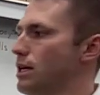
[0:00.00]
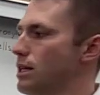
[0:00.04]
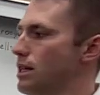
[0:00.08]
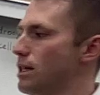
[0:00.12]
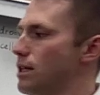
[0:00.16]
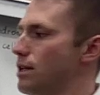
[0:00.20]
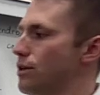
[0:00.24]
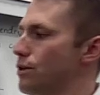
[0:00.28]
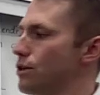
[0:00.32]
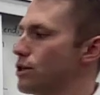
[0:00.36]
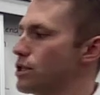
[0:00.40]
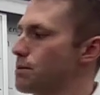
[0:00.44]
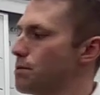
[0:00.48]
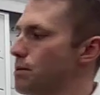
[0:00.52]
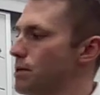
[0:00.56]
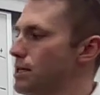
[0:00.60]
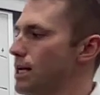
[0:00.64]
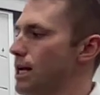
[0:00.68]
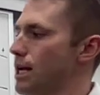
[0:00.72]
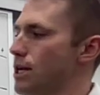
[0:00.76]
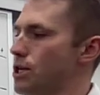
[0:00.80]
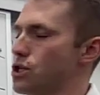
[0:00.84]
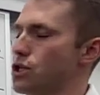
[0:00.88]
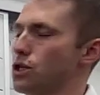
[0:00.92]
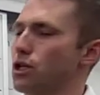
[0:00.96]
The Nernst
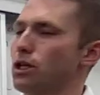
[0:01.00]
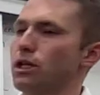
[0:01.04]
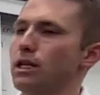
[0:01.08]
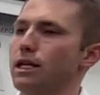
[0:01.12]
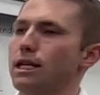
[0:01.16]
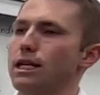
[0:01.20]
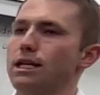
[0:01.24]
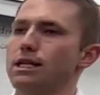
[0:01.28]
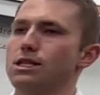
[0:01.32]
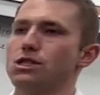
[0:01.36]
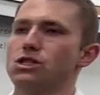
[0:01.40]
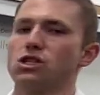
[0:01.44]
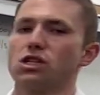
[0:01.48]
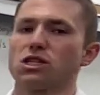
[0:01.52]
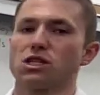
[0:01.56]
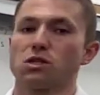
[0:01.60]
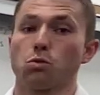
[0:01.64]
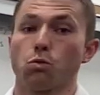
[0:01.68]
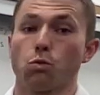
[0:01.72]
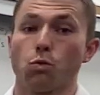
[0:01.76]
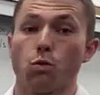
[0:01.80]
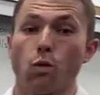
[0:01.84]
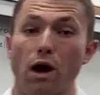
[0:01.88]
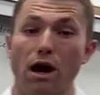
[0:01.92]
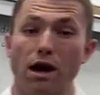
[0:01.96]
potential is just
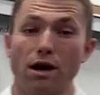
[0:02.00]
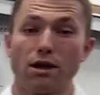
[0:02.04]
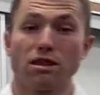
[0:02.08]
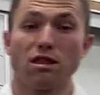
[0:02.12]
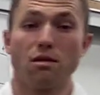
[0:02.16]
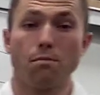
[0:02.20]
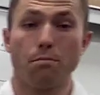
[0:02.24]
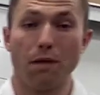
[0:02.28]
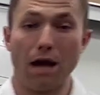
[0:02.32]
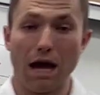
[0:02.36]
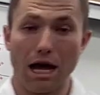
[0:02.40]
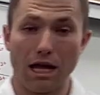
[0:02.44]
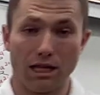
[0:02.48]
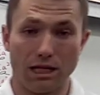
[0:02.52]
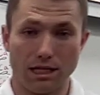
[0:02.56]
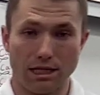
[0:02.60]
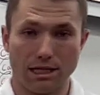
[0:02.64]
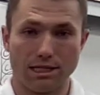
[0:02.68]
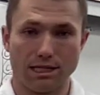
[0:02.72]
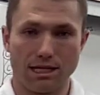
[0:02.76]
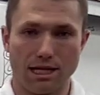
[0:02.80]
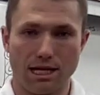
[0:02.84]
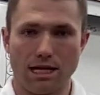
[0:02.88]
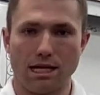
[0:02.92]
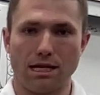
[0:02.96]
where the
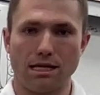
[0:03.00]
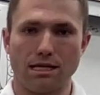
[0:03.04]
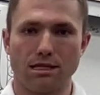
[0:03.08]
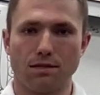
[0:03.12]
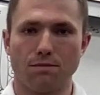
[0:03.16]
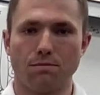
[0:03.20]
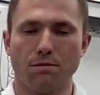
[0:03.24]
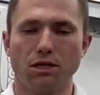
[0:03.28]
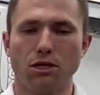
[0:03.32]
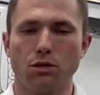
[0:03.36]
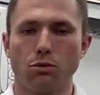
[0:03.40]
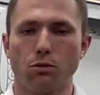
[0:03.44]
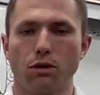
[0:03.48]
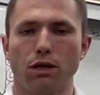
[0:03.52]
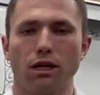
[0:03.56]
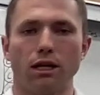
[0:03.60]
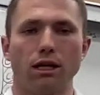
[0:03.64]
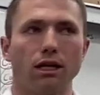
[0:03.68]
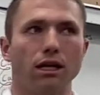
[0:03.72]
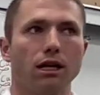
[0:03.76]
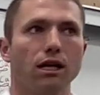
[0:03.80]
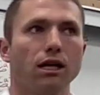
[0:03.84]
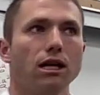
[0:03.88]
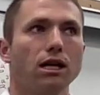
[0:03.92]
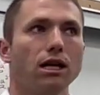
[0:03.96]
balance is
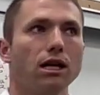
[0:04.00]
between